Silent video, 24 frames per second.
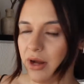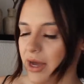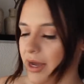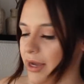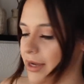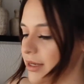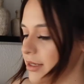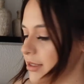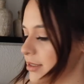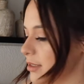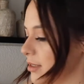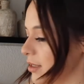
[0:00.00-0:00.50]

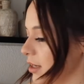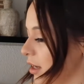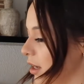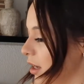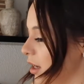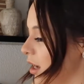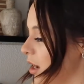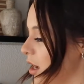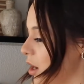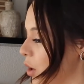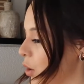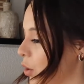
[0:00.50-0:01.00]
ice.
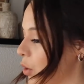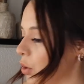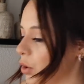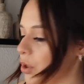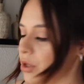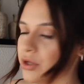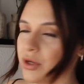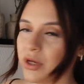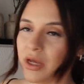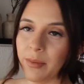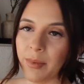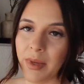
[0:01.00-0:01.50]
Or
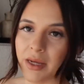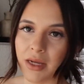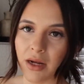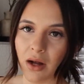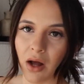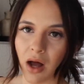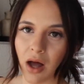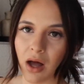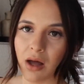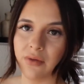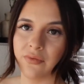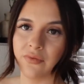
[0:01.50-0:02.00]
you can make it
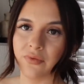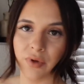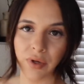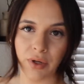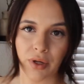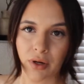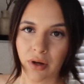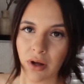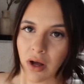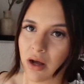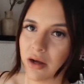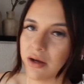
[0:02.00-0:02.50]
hot for
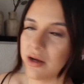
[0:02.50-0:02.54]
your hot